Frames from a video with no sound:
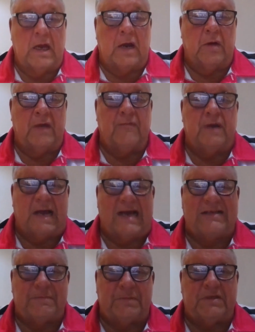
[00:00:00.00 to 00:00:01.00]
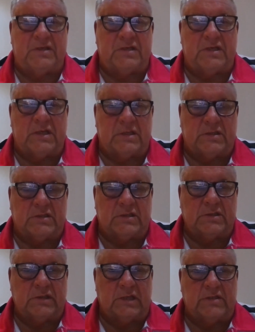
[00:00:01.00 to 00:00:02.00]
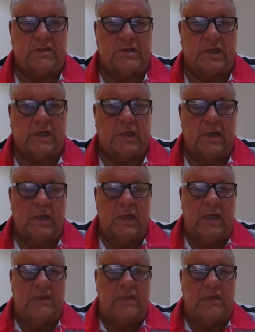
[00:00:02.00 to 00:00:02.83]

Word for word: However, as Pete says, it's a,